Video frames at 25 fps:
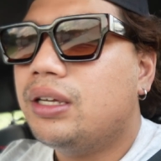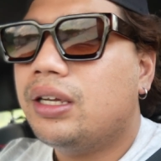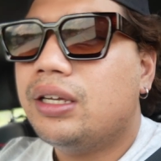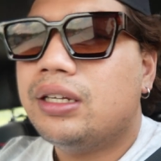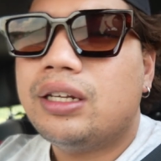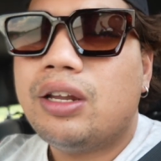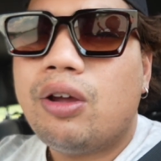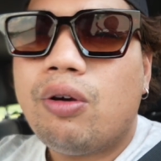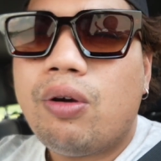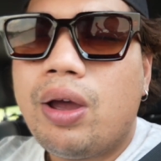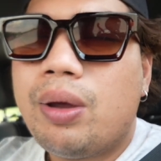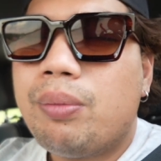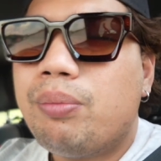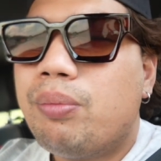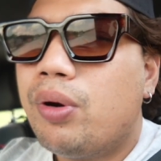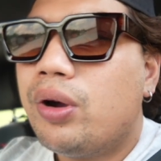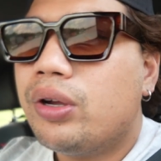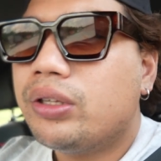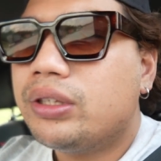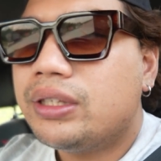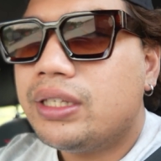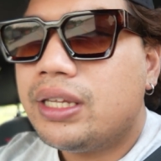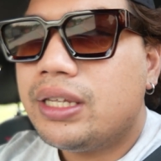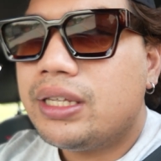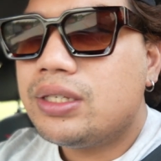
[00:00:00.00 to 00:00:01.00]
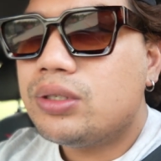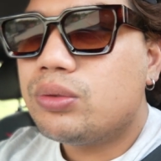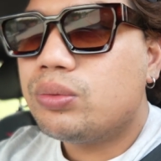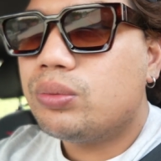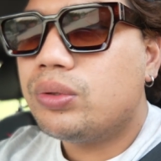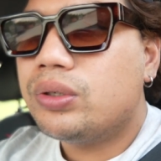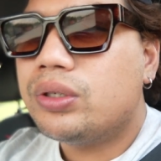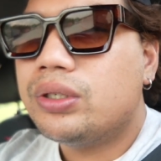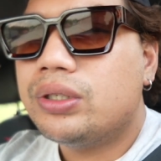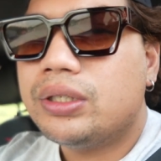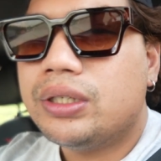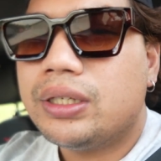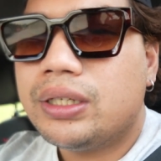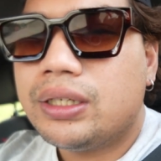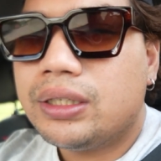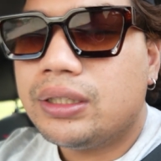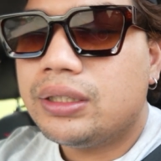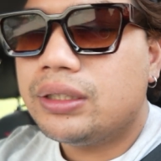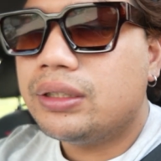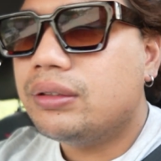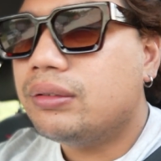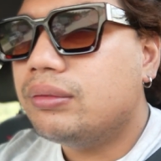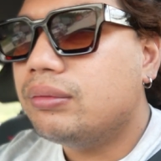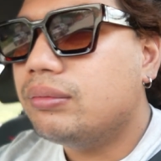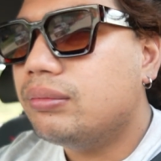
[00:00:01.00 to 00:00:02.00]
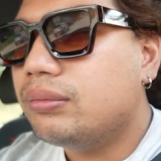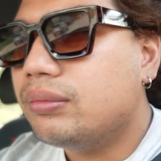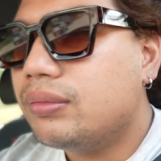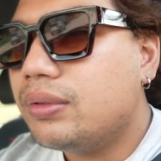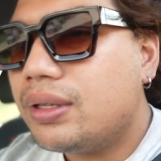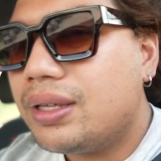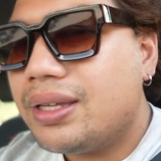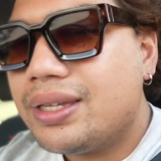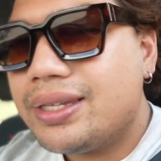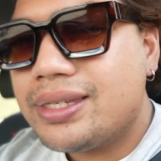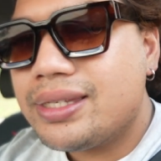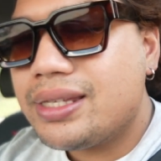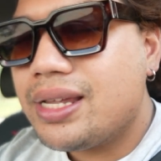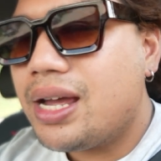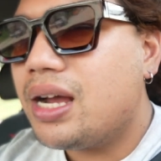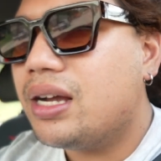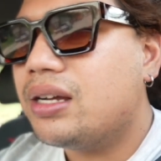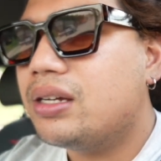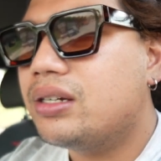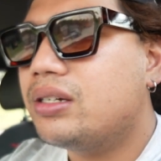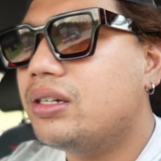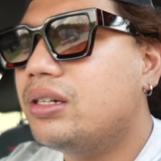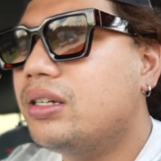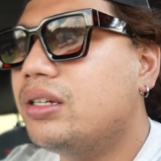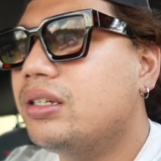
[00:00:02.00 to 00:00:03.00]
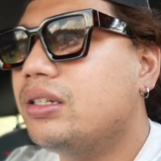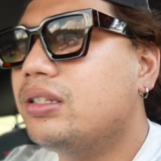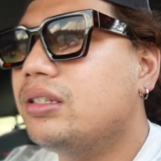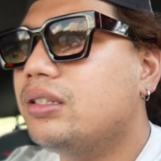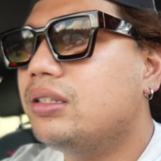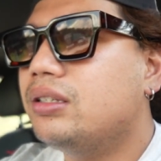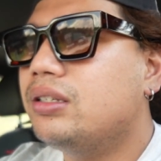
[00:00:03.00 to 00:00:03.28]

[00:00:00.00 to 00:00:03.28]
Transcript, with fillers: and now I bought this one and it's not good